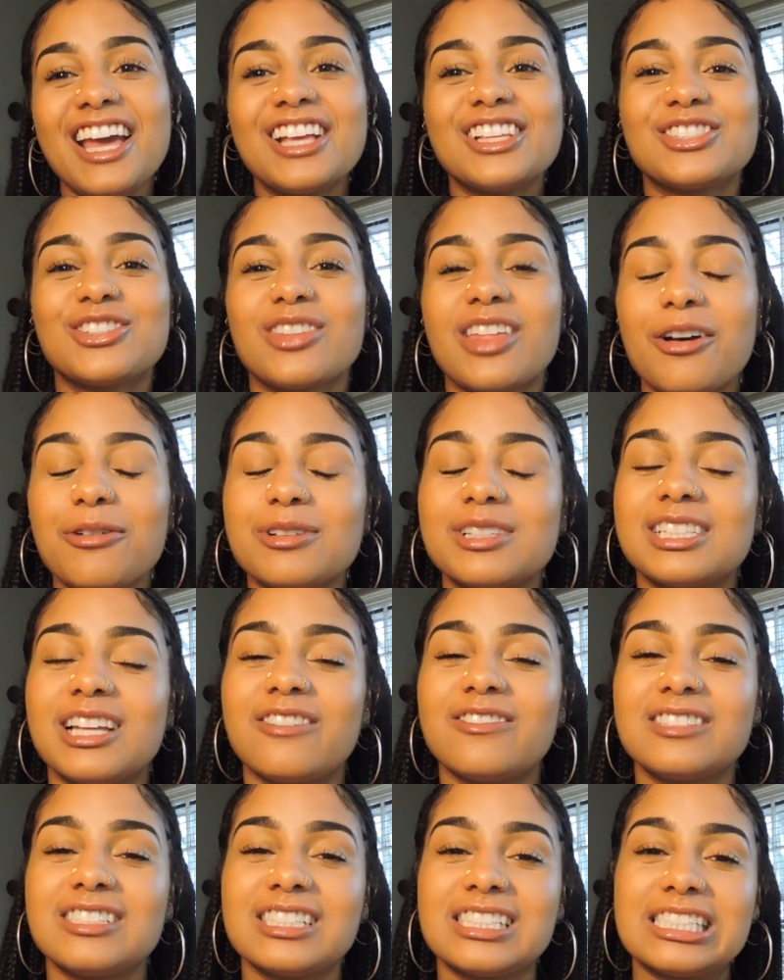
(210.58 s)
So that was
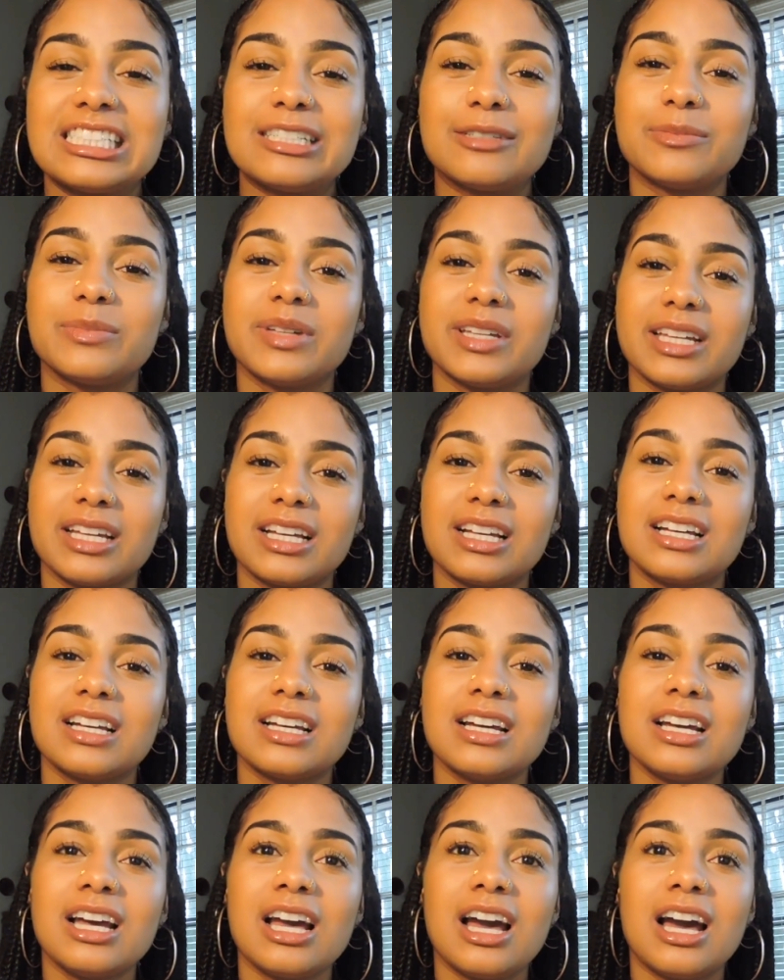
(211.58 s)
definitely a big
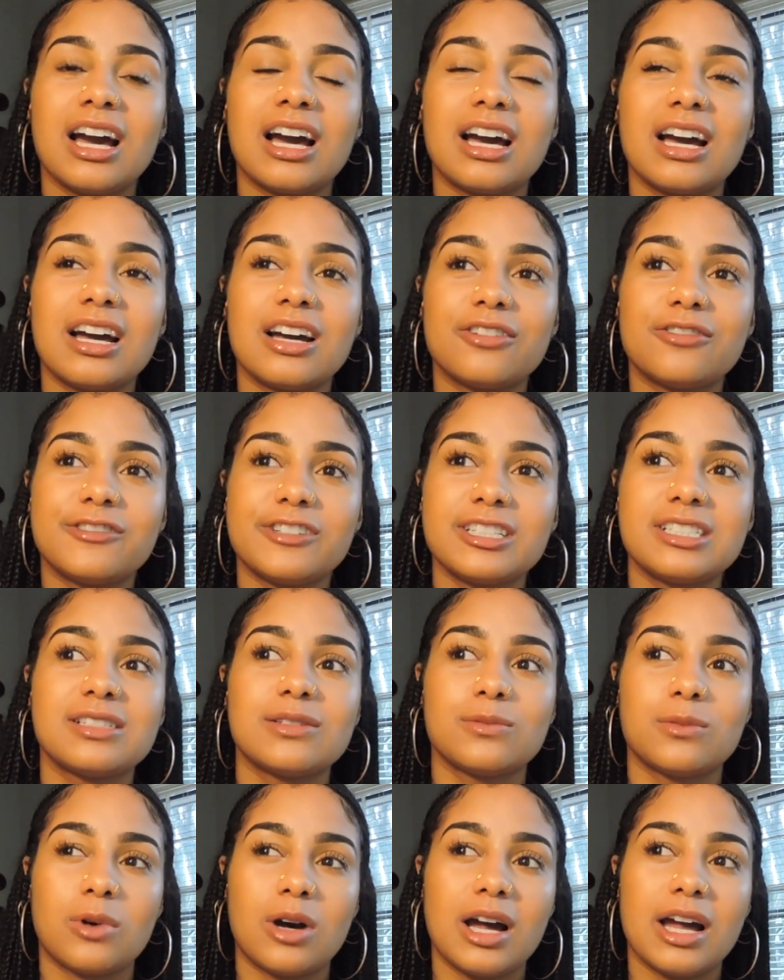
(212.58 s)

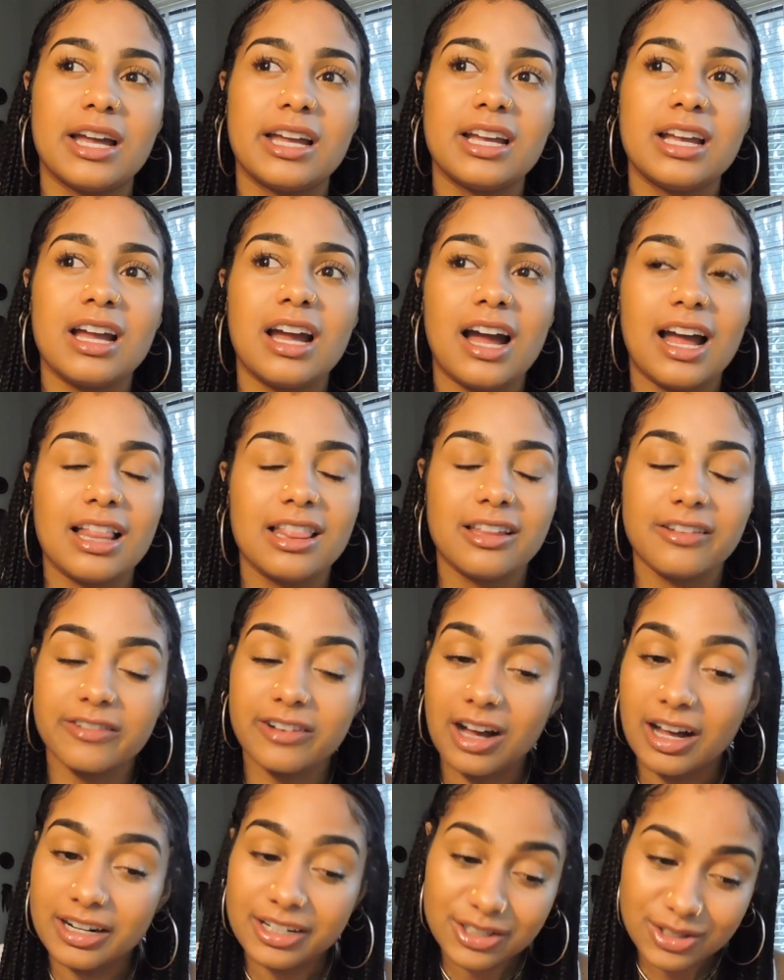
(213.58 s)
reason why I
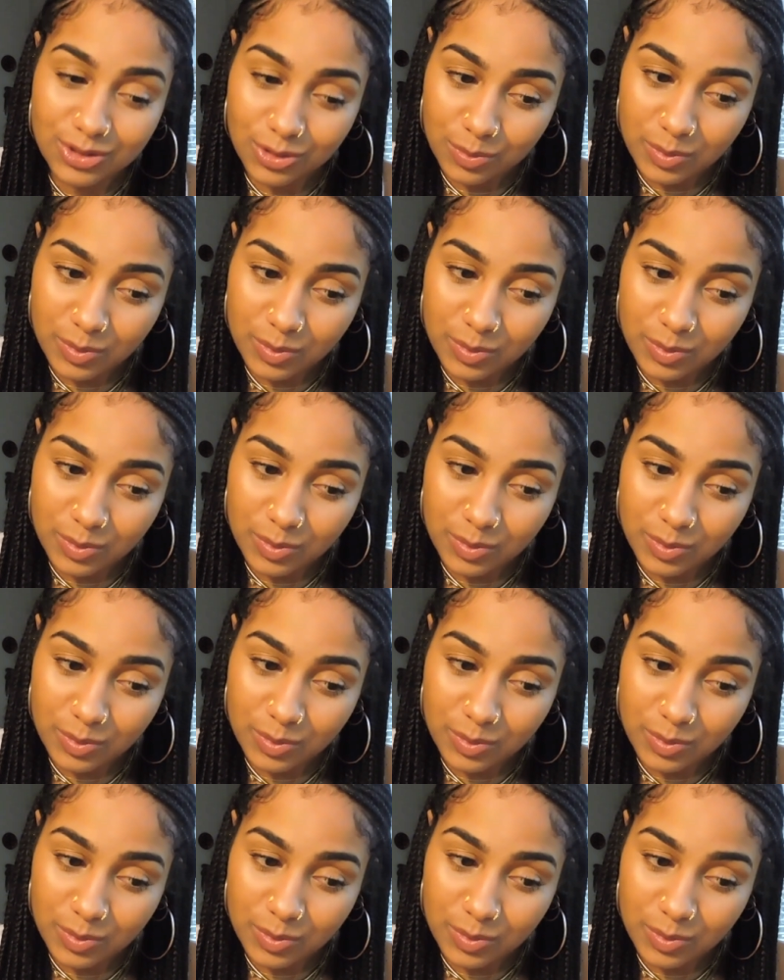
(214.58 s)
love Ghana so